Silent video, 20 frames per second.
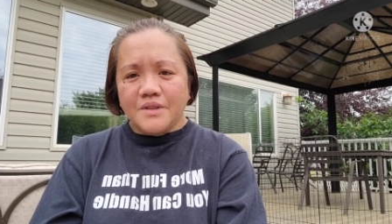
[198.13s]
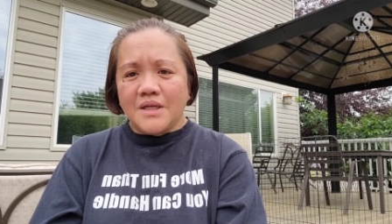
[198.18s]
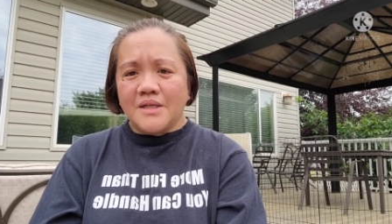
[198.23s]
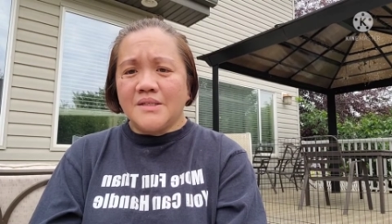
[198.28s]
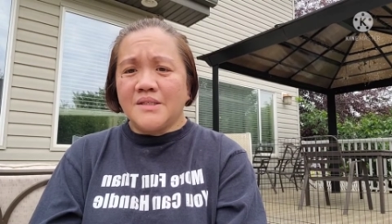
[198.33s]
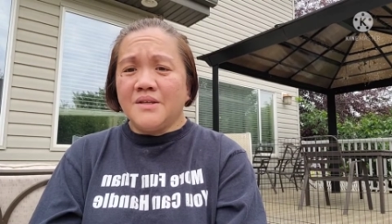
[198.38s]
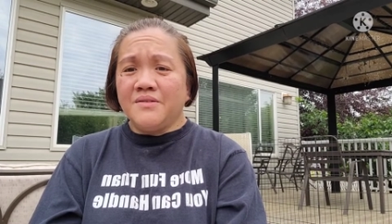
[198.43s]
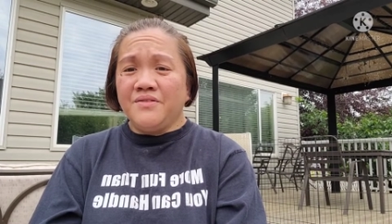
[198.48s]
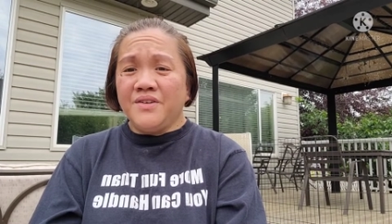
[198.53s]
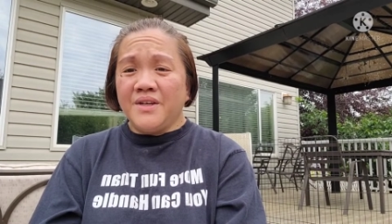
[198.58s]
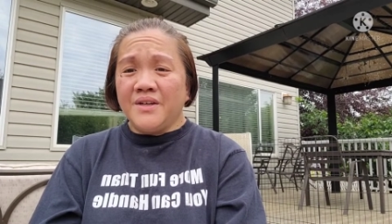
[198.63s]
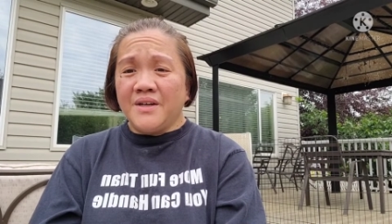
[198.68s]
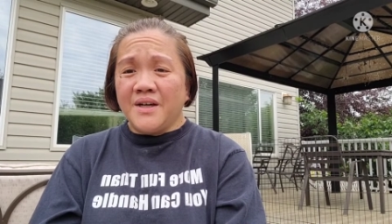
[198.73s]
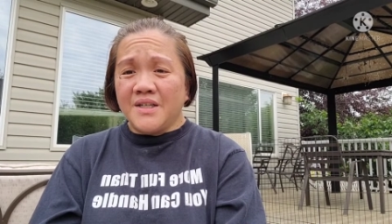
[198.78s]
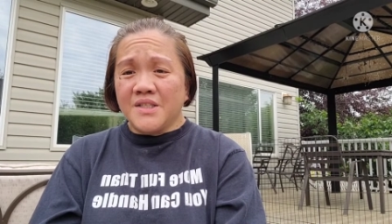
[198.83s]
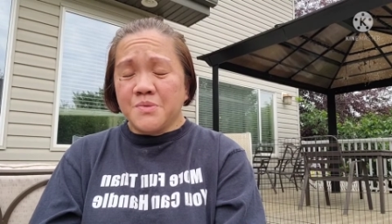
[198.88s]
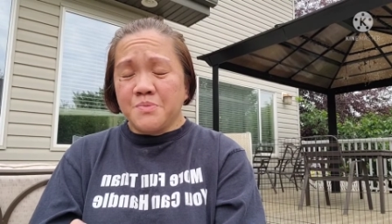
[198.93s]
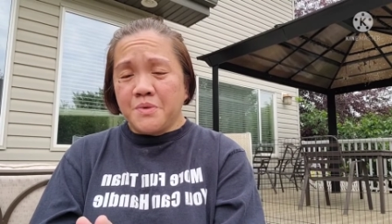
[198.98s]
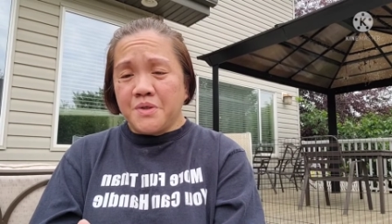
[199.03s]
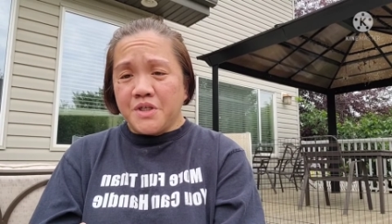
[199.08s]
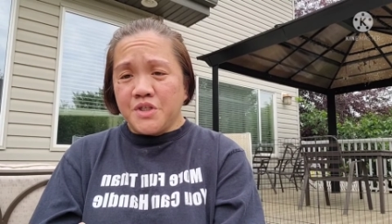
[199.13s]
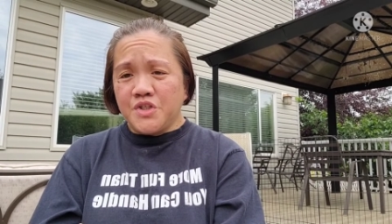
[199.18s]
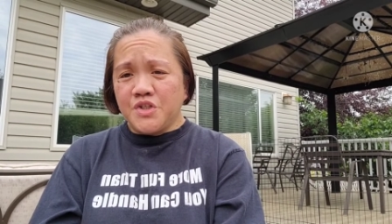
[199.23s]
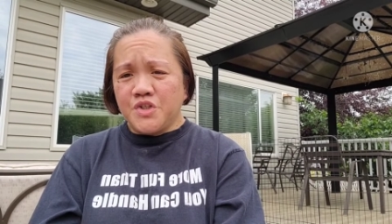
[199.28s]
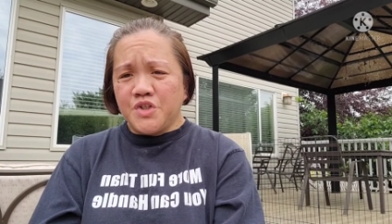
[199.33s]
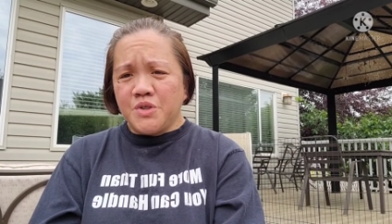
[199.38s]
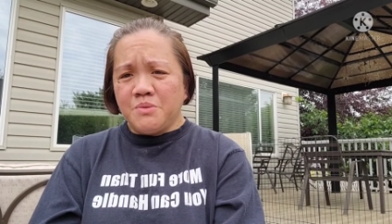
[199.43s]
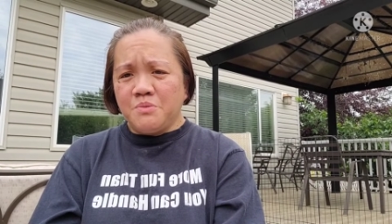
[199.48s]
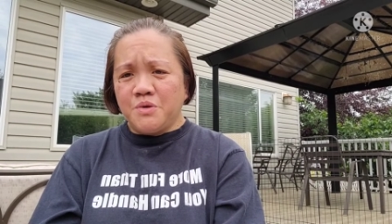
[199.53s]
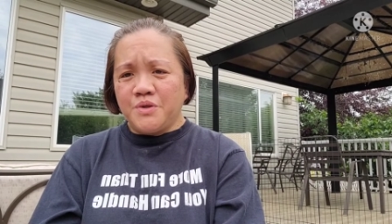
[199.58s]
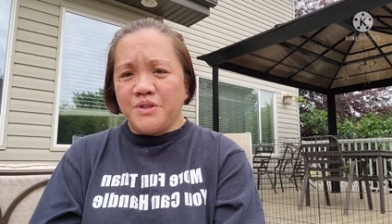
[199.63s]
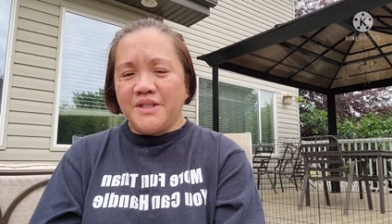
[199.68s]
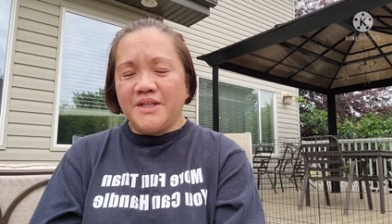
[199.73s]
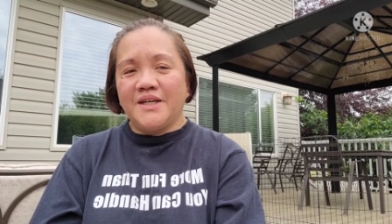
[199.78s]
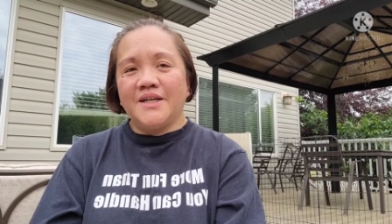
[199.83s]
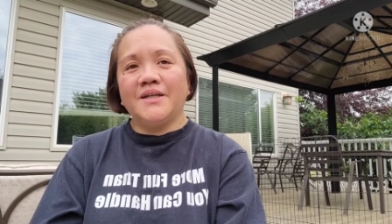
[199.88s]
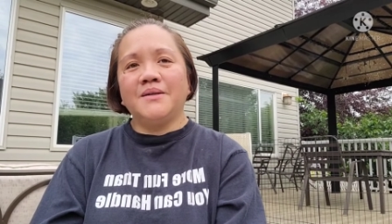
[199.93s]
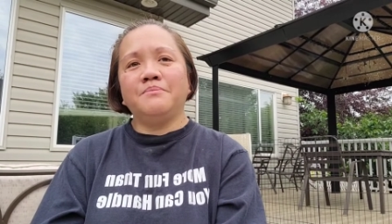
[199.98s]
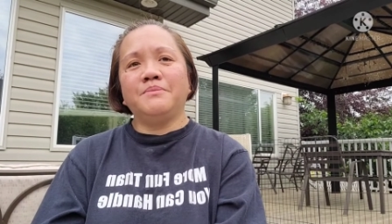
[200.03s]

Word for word: severe aspiration pneumonia,